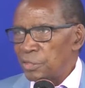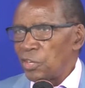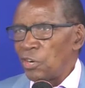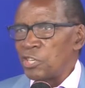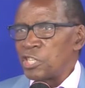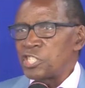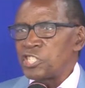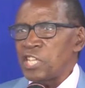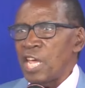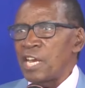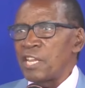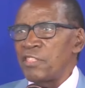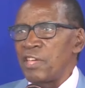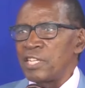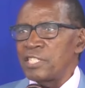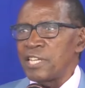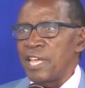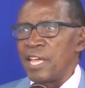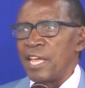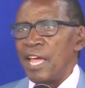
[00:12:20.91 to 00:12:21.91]
Don't stand there
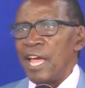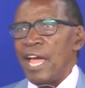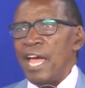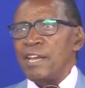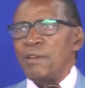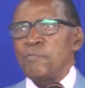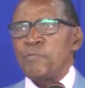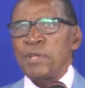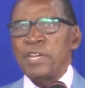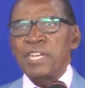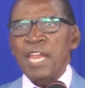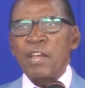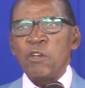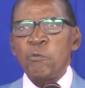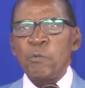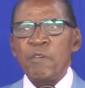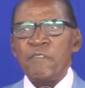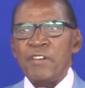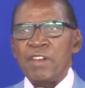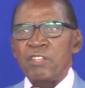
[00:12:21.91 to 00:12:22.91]
and say and pretend
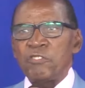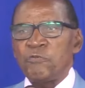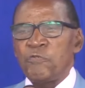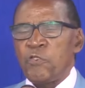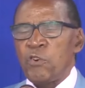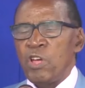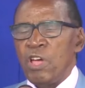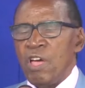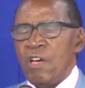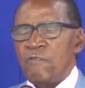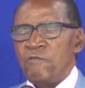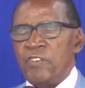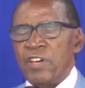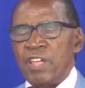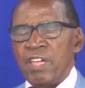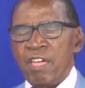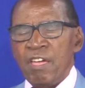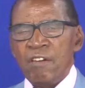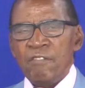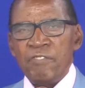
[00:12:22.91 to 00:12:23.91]
to be very
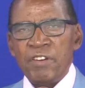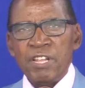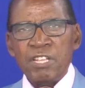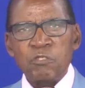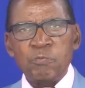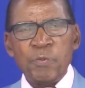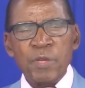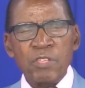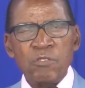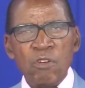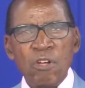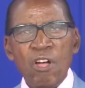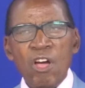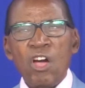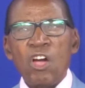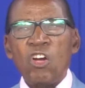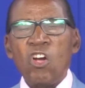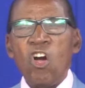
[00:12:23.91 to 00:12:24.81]
very very spiritual.